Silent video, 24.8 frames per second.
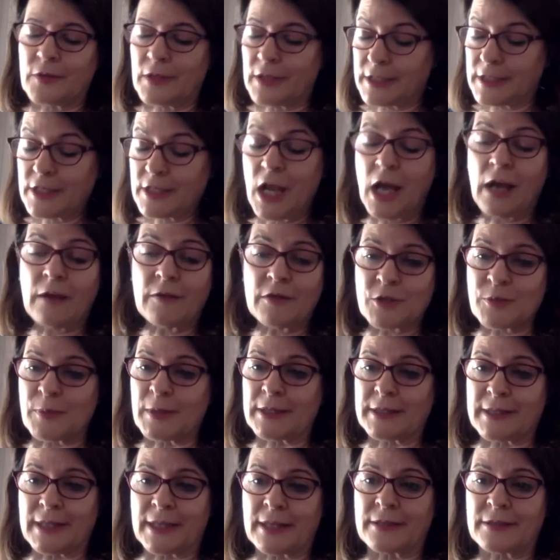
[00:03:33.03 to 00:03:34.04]

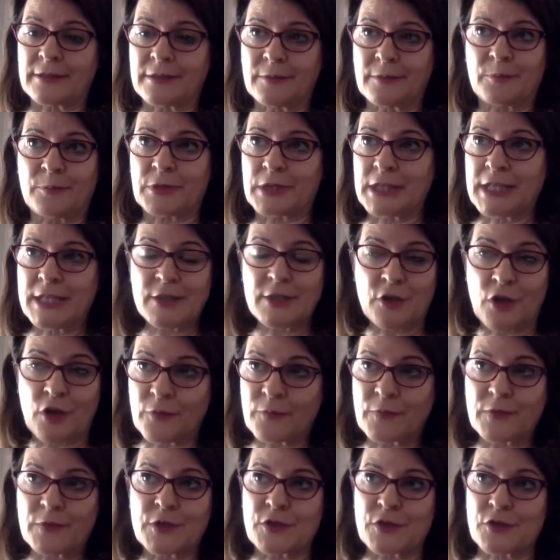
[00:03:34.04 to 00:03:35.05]
acknowledgement that police
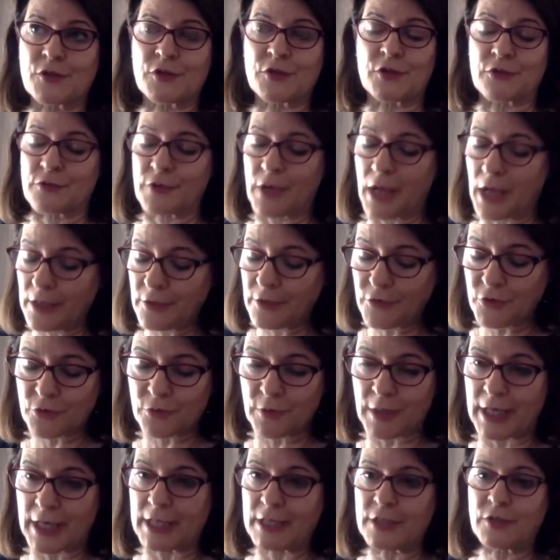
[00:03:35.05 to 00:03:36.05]
officers are not
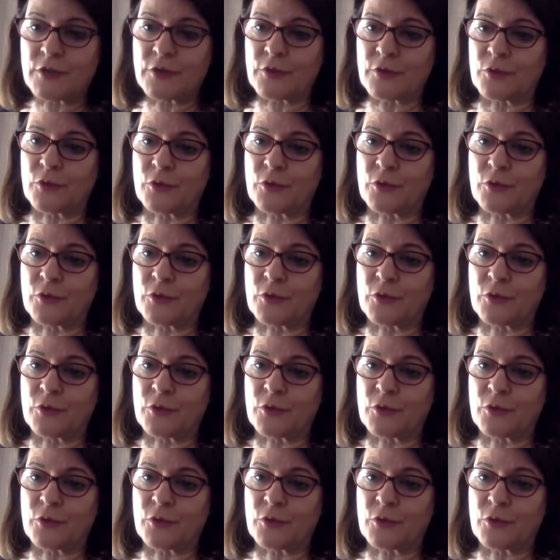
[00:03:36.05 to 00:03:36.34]
trained,